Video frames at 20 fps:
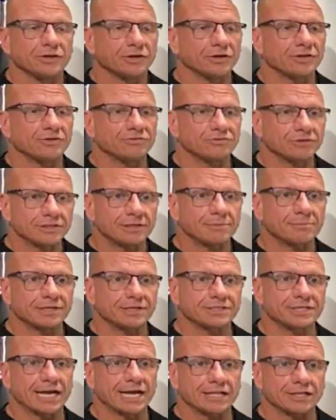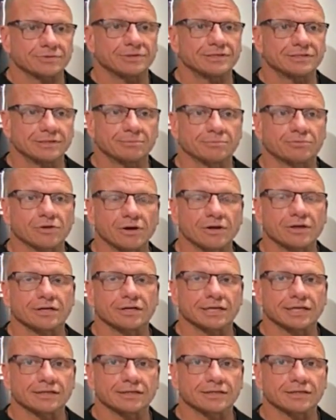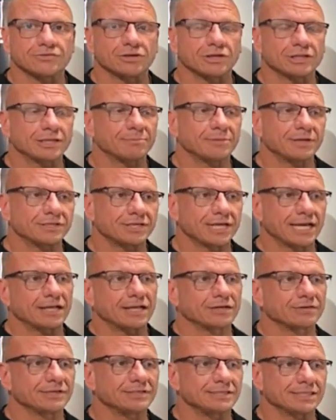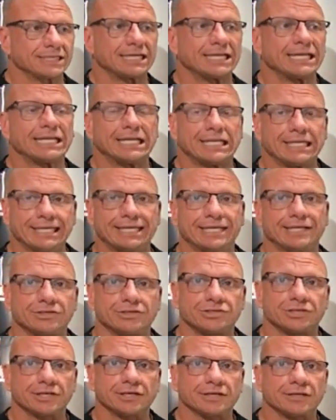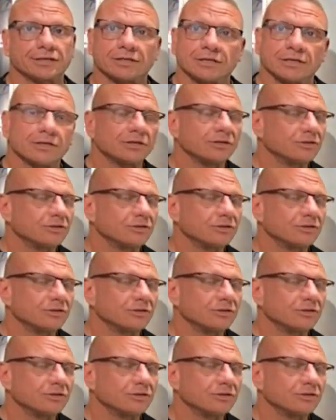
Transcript: But there's not that much calories in broccoli. There's not that much calories in lean chicken.